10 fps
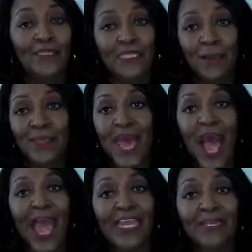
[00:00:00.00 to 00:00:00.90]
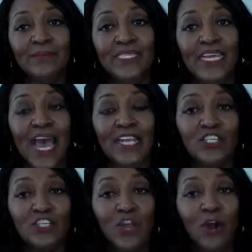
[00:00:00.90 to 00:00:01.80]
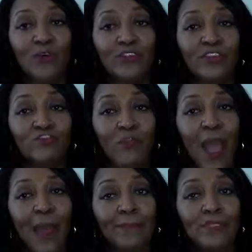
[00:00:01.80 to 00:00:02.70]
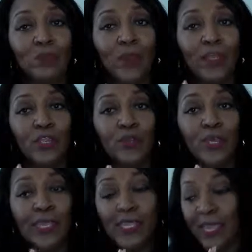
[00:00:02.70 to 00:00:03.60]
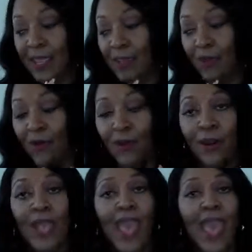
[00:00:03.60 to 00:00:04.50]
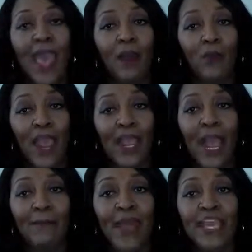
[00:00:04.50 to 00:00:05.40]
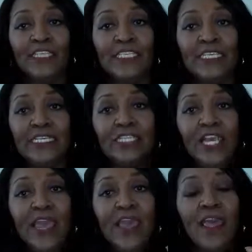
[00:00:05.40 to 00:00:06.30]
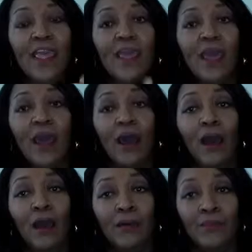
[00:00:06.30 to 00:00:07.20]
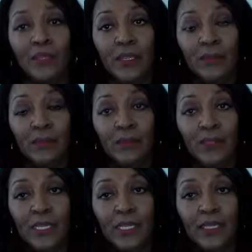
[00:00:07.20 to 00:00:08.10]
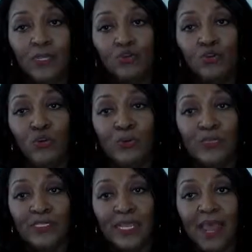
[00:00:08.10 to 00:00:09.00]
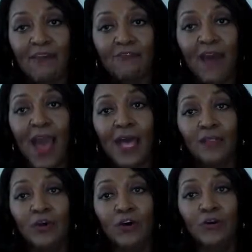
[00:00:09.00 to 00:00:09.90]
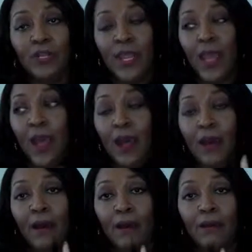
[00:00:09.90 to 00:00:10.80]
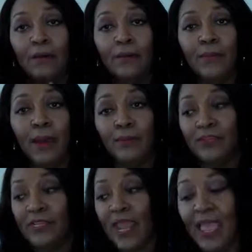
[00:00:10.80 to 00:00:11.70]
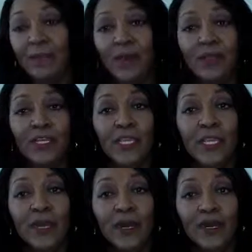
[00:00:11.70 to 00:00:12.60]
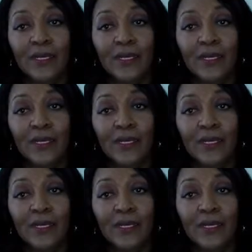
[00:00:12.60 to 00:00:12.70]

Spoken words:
some of the items that I showed, the drops where you can get your, where I got my HCG, the YouTubers that I followed. I put the name of the